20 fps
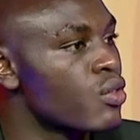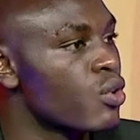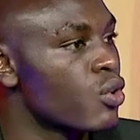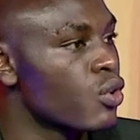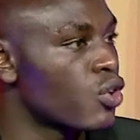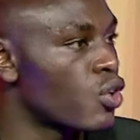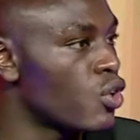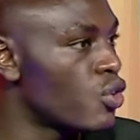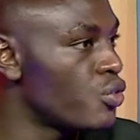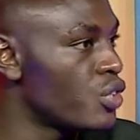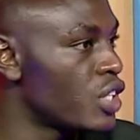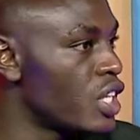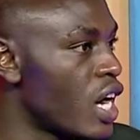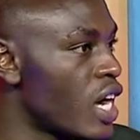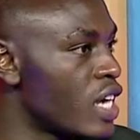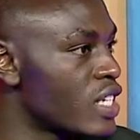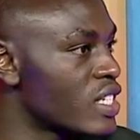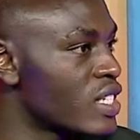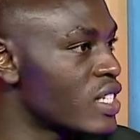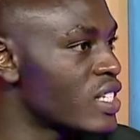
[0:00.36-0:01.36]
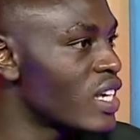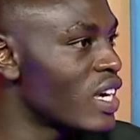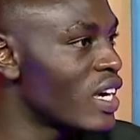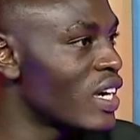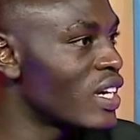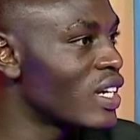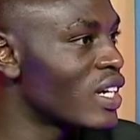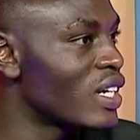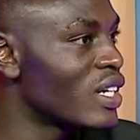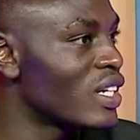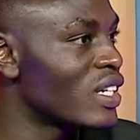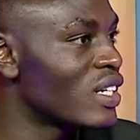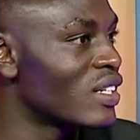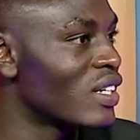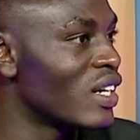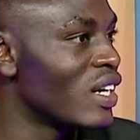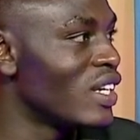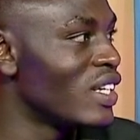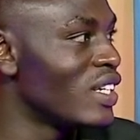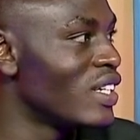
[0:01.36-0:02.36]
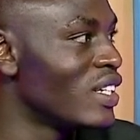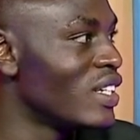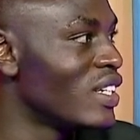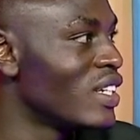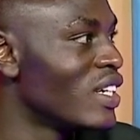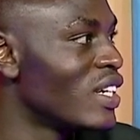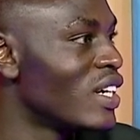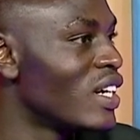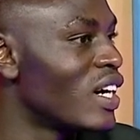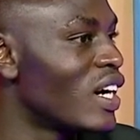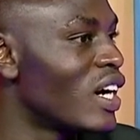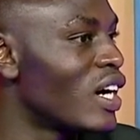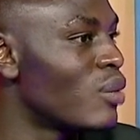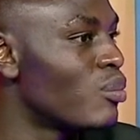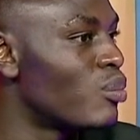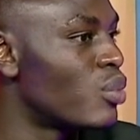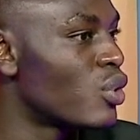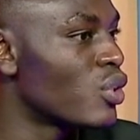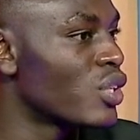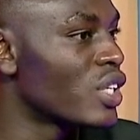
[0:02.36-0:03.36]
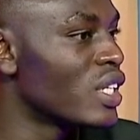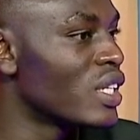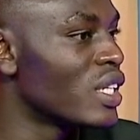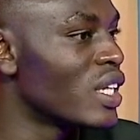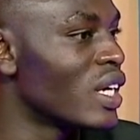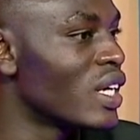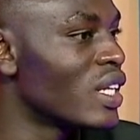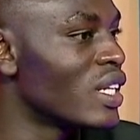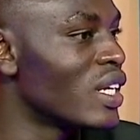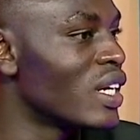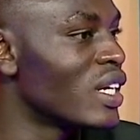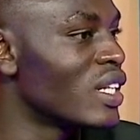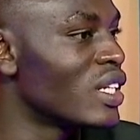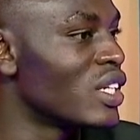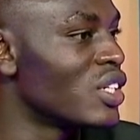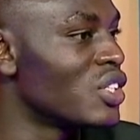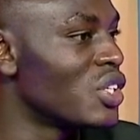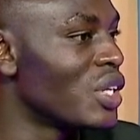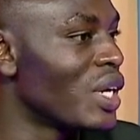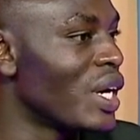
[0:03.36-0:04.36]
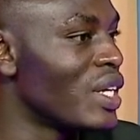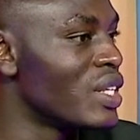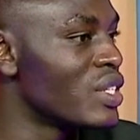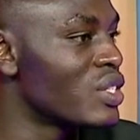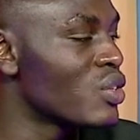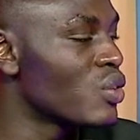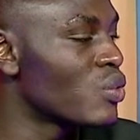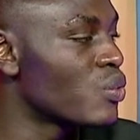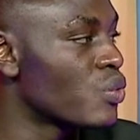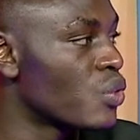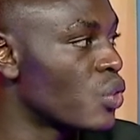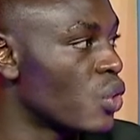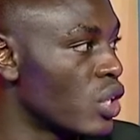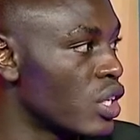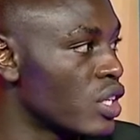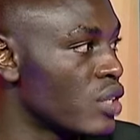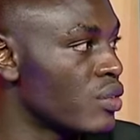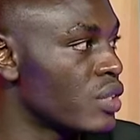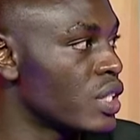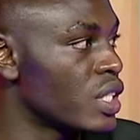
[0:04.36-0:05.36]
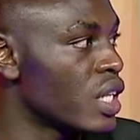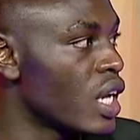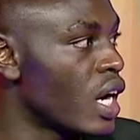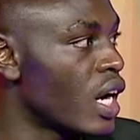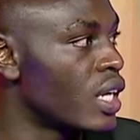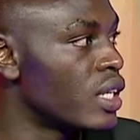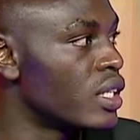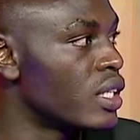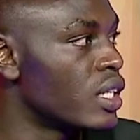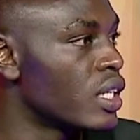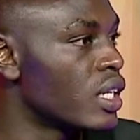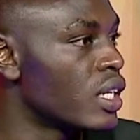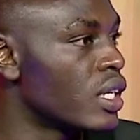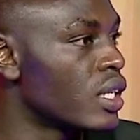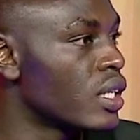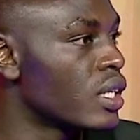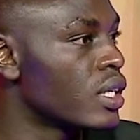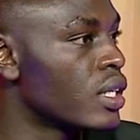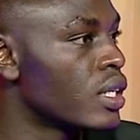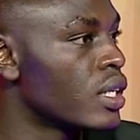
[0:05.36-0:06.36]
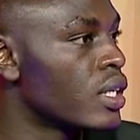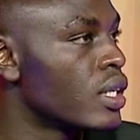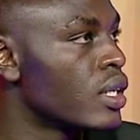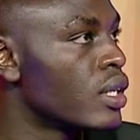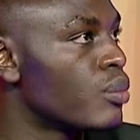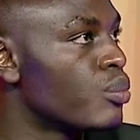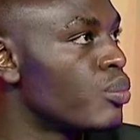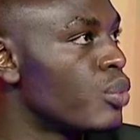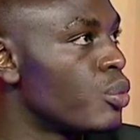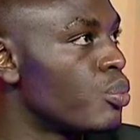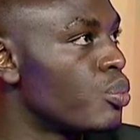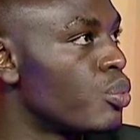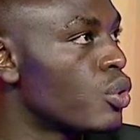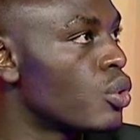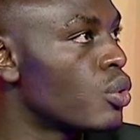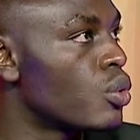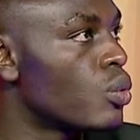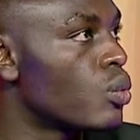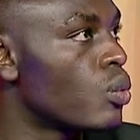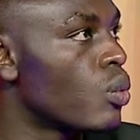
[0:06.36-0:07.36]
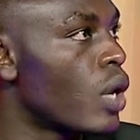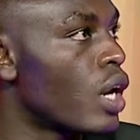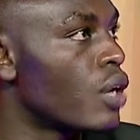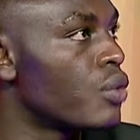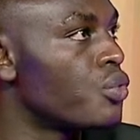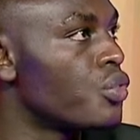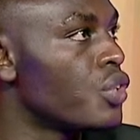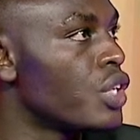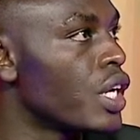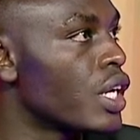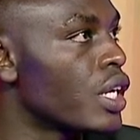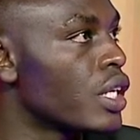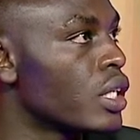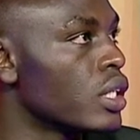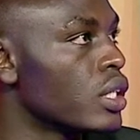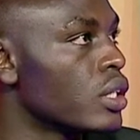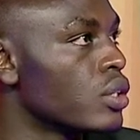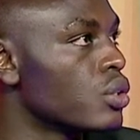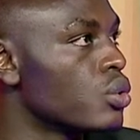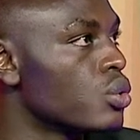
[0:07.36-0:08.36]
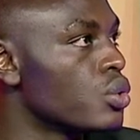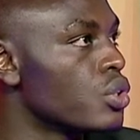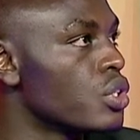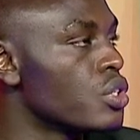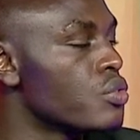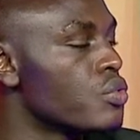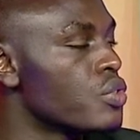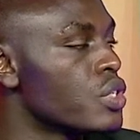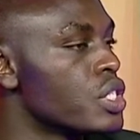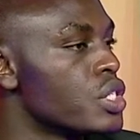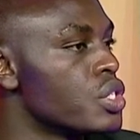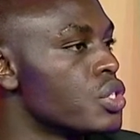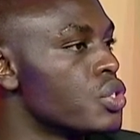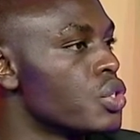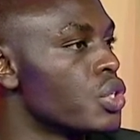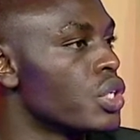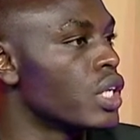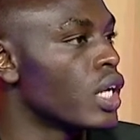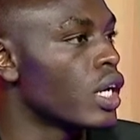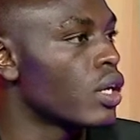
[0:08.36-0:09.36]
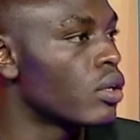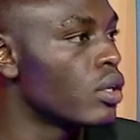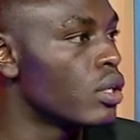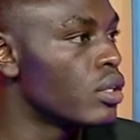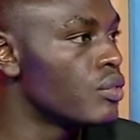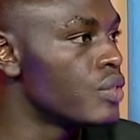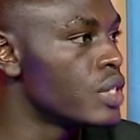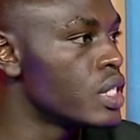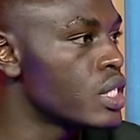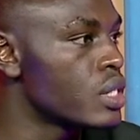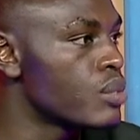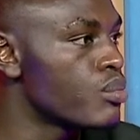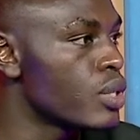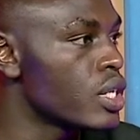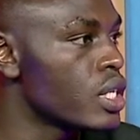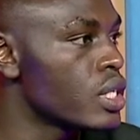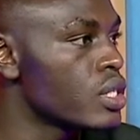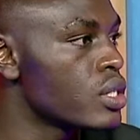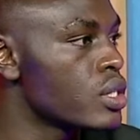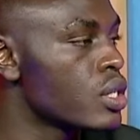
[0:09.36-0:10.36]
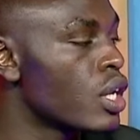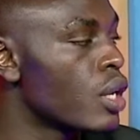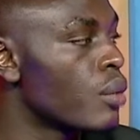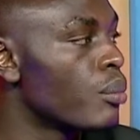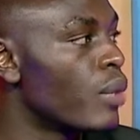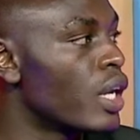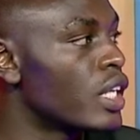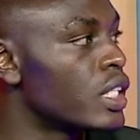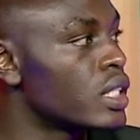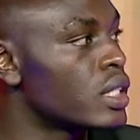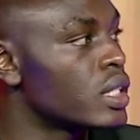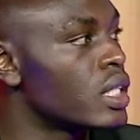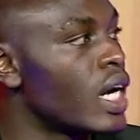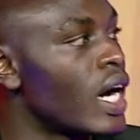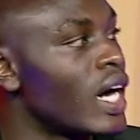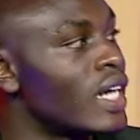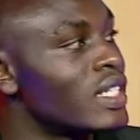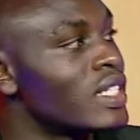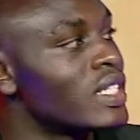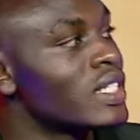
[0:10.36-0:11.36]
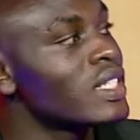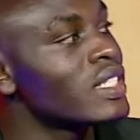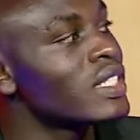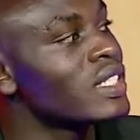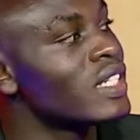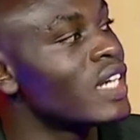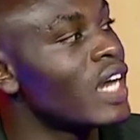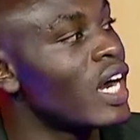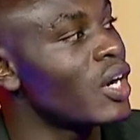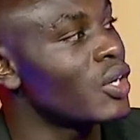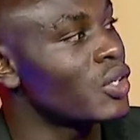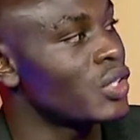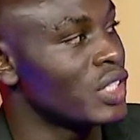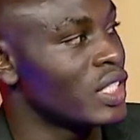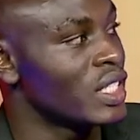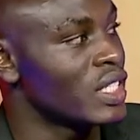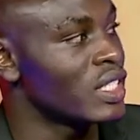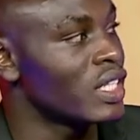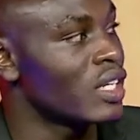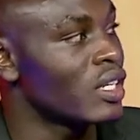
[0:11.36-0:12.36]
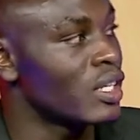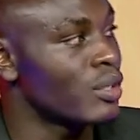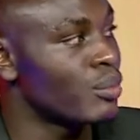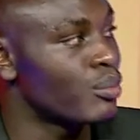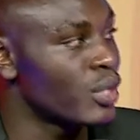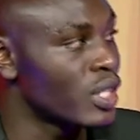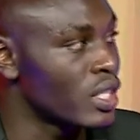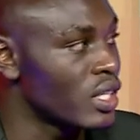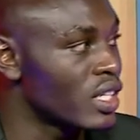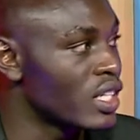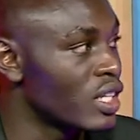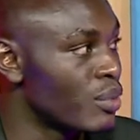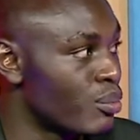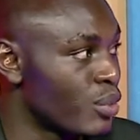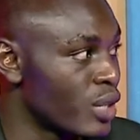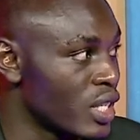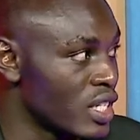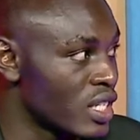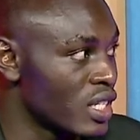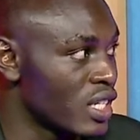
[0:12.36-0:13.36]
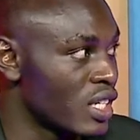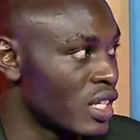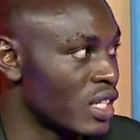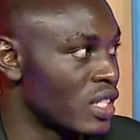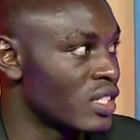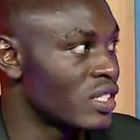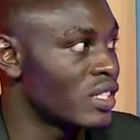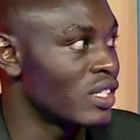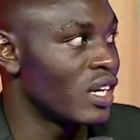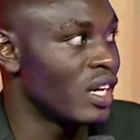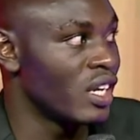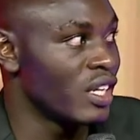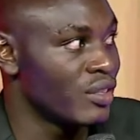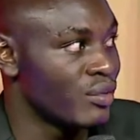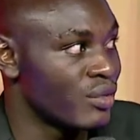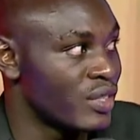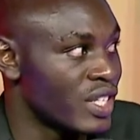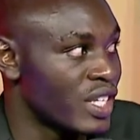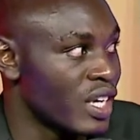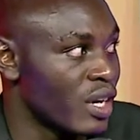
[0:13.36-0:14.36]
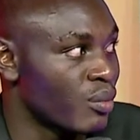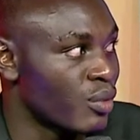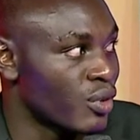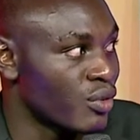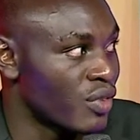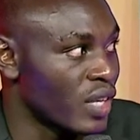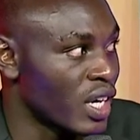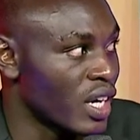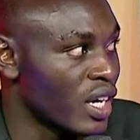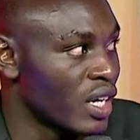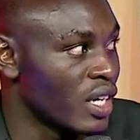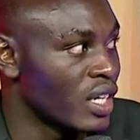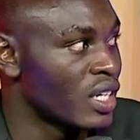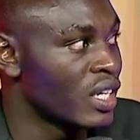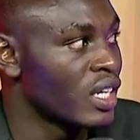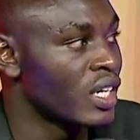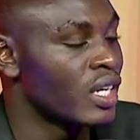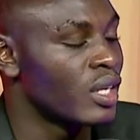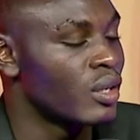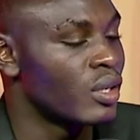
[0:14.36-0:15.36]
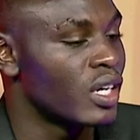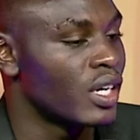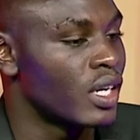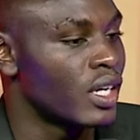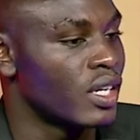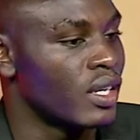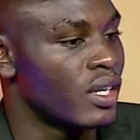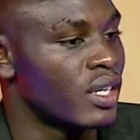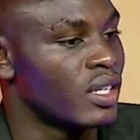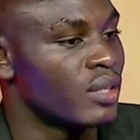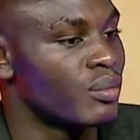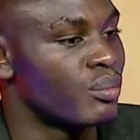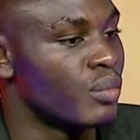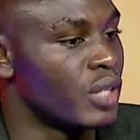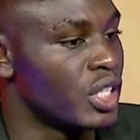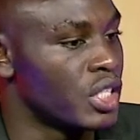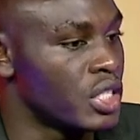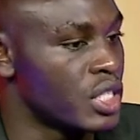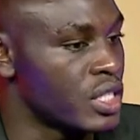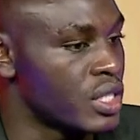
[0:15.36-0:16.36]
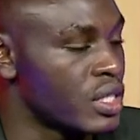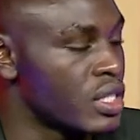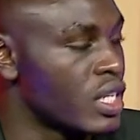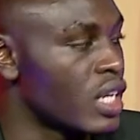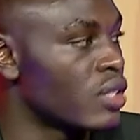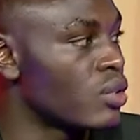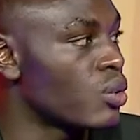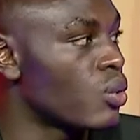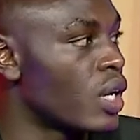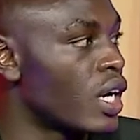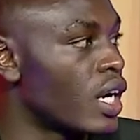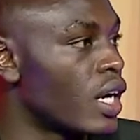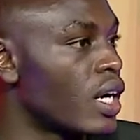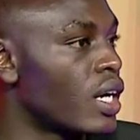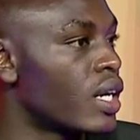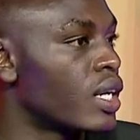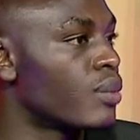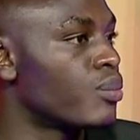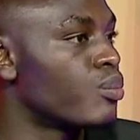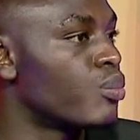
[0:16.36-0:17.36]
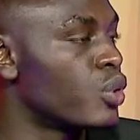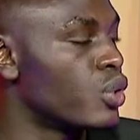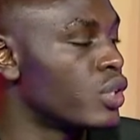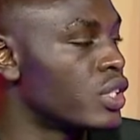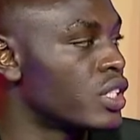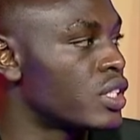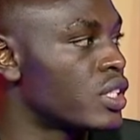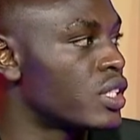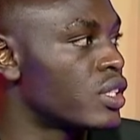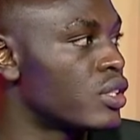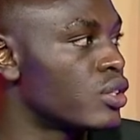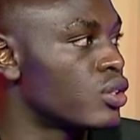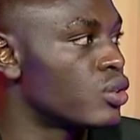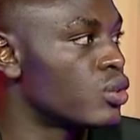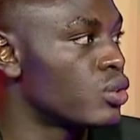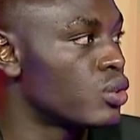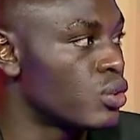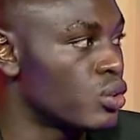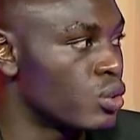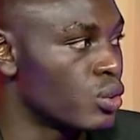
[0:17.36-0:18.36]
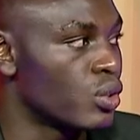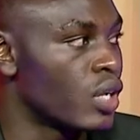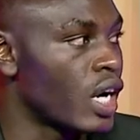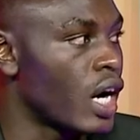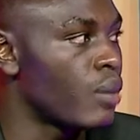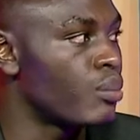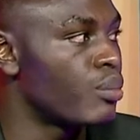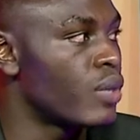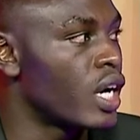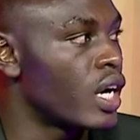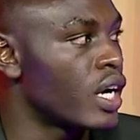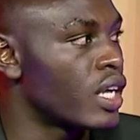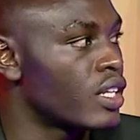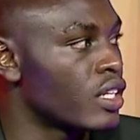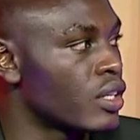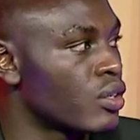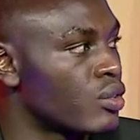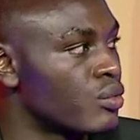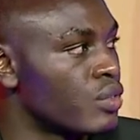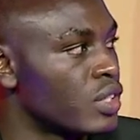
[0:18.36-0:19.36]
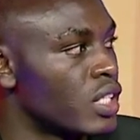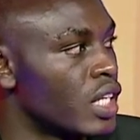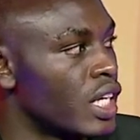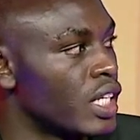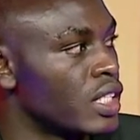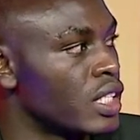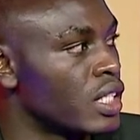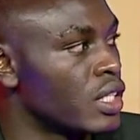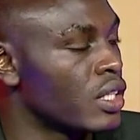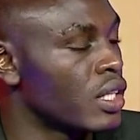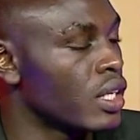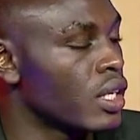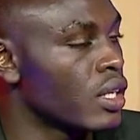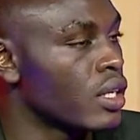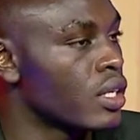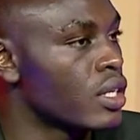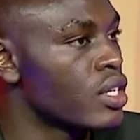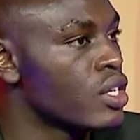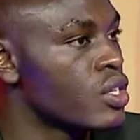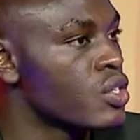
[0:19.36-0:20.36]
though COVID has uh, really uh, broken the, the, the chains of co-living, and uh, people were fearing to even join a co-living space. But at least now, yesterday, pre the president relieved some of the uh, measures that were put to curb uh, the COVID nineteen thing.